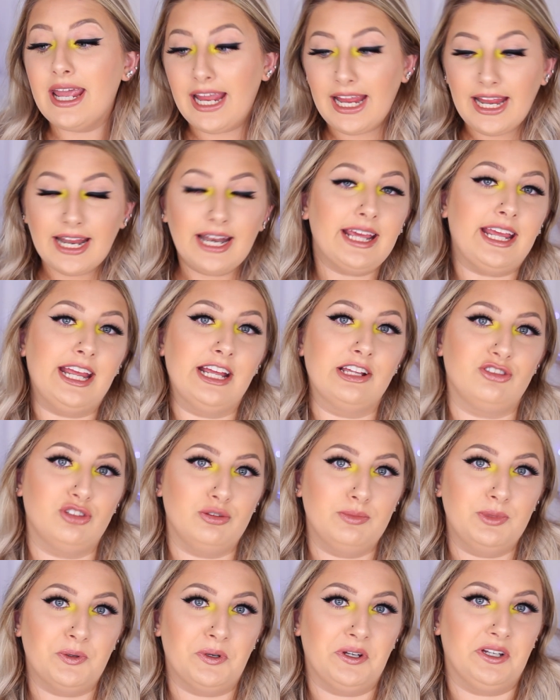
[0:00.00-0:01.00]
And I can't
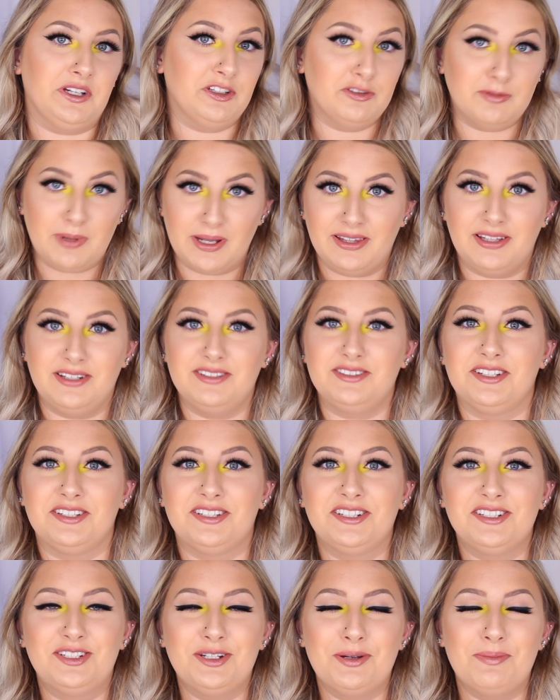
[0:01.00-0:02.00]
zoom you in because my lens
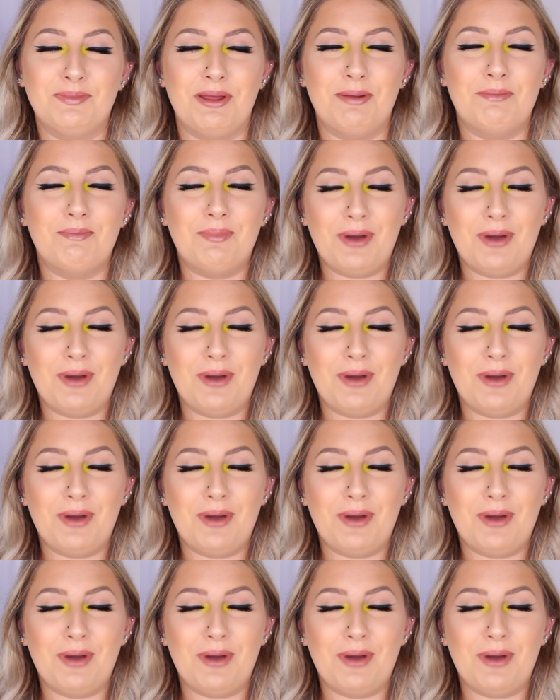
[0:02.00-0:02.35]
doesn't zoom in.